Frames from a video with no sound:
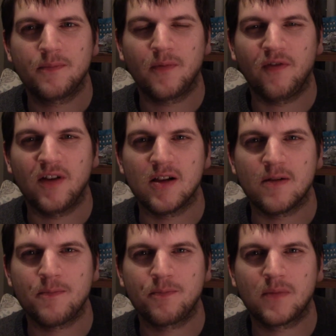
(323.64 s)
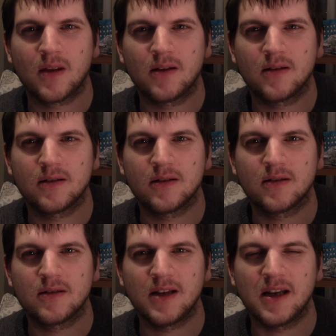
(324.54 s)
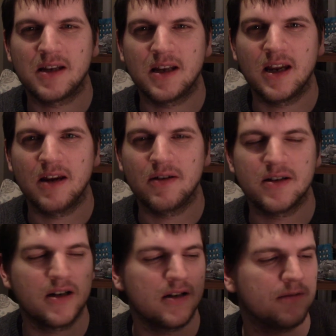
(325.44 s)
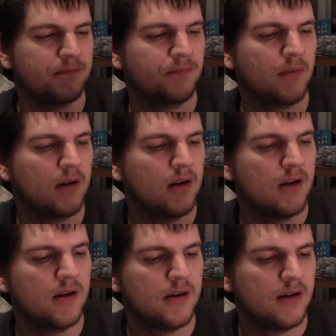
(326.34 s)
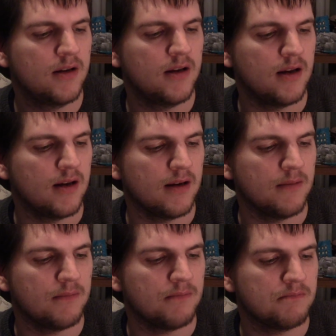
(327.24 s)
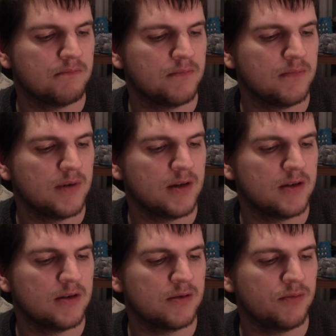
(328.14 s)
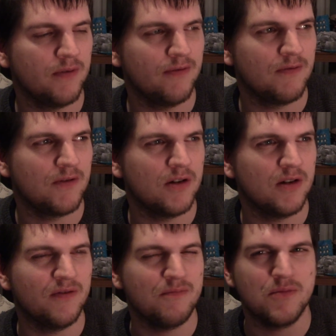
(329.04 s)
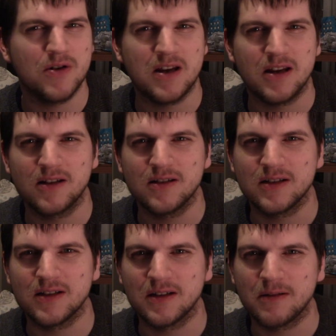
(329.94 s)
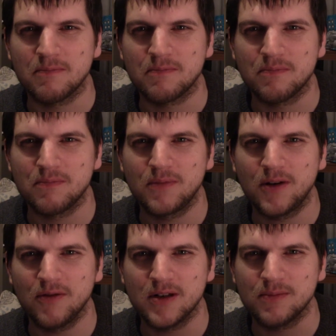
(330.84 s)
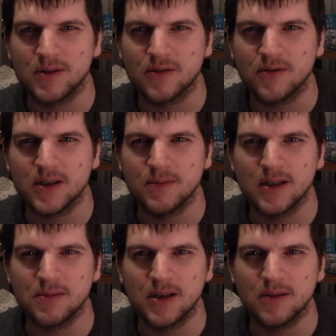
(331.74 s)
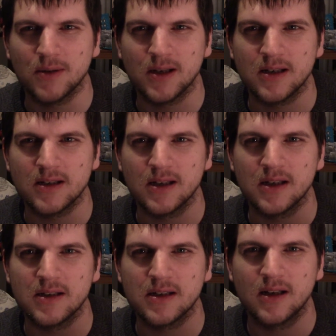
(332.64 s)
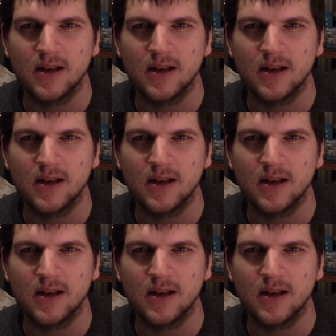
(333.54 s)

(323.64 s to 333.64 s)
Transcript: Phil, Dead Canary Channel. It's just whether I've got enough money, because Christmas always makes me completely skint.